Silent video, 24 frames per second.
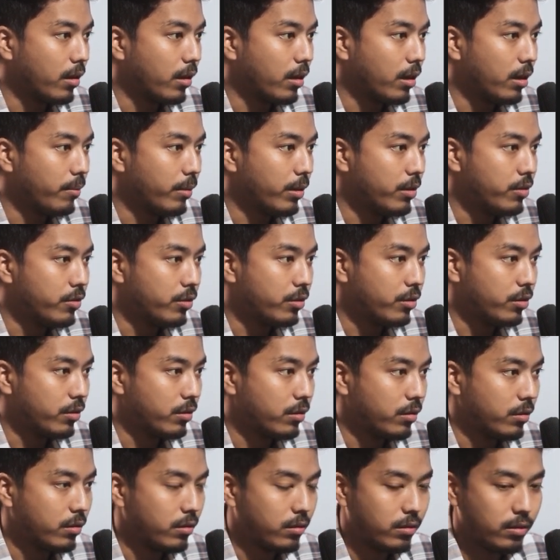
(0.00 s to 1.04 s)
image
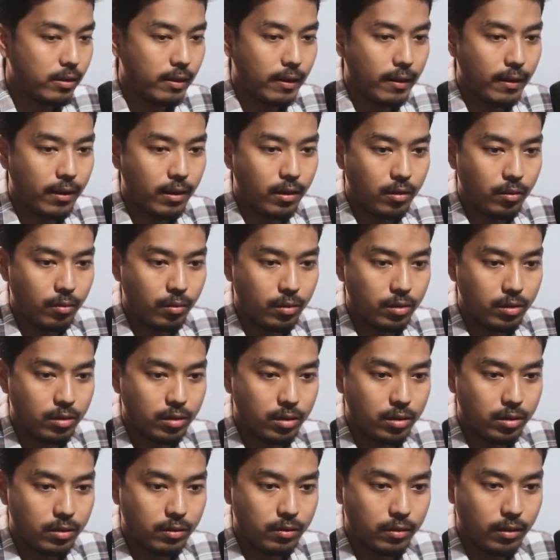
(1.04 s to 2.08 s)
with
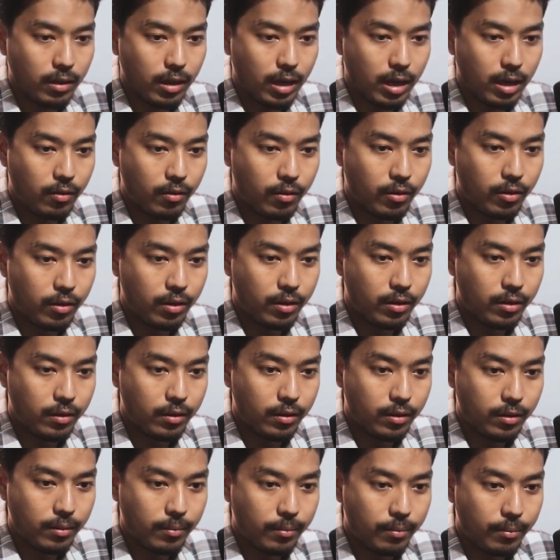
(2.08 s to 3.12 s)
our
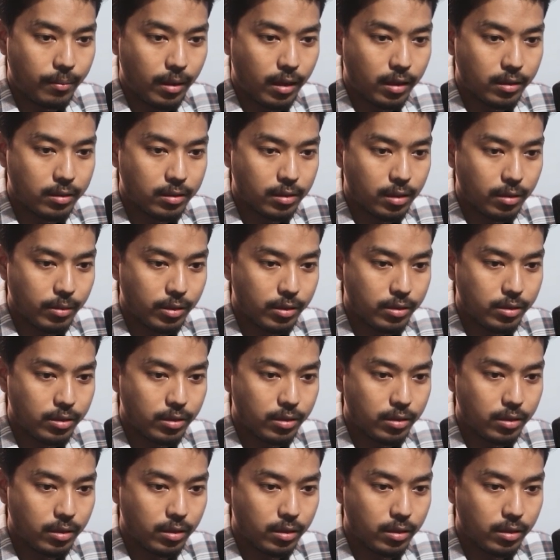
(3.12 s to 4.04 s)
mask image.